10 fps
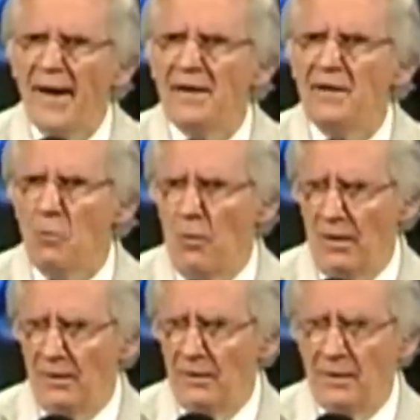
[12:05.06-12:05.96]

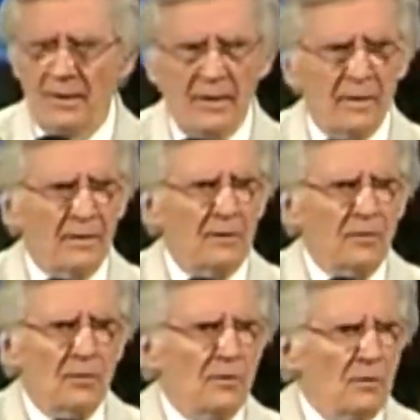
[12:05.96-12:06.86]
anyone that
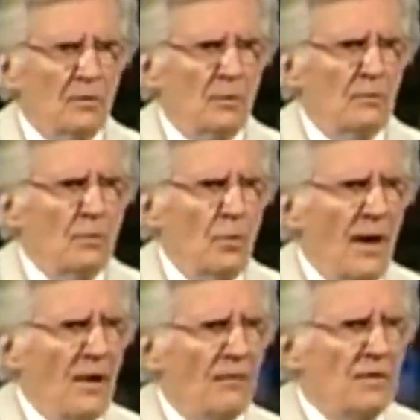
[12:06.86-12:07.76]
you, you
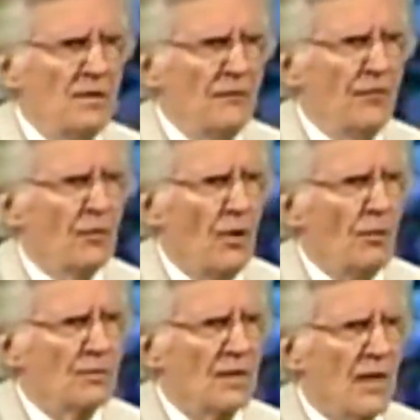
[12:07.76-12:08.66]
have a
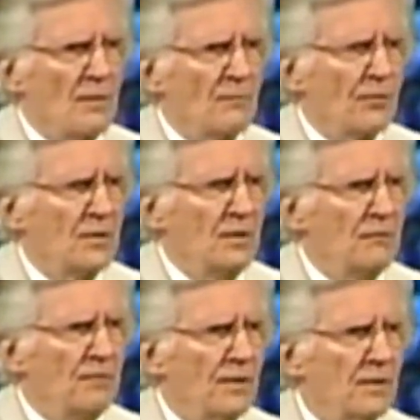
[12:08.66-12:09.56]
difficult time
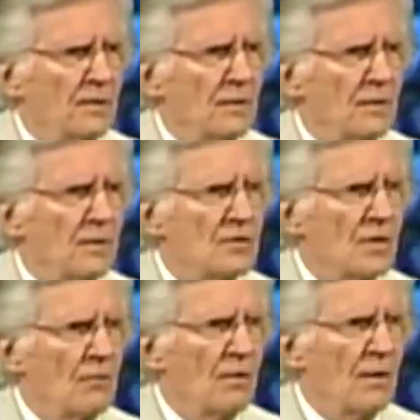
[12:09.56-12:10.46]
forgiving? You
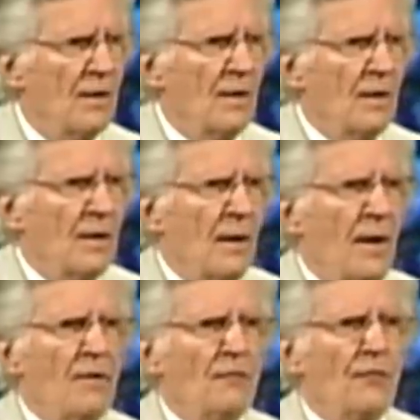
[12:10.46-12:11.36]
say, Well,
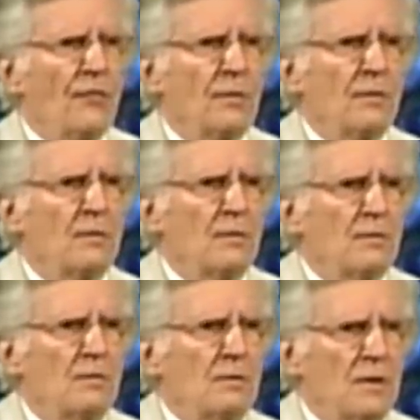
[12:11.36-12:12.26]
I've
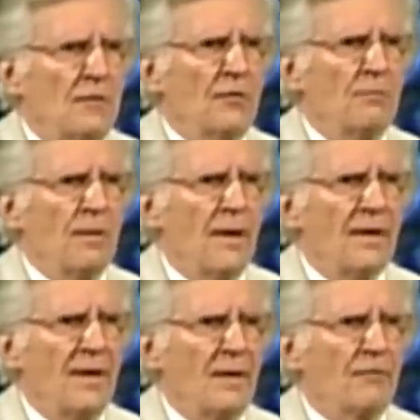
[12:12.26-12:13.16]
forgiven, but I
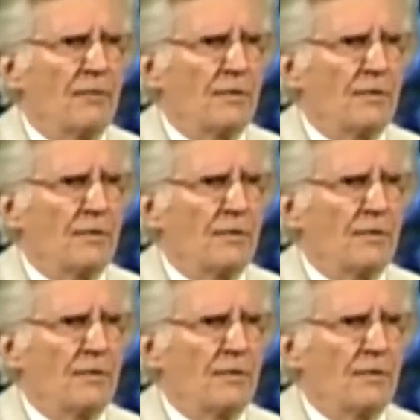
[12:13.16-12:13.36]
can't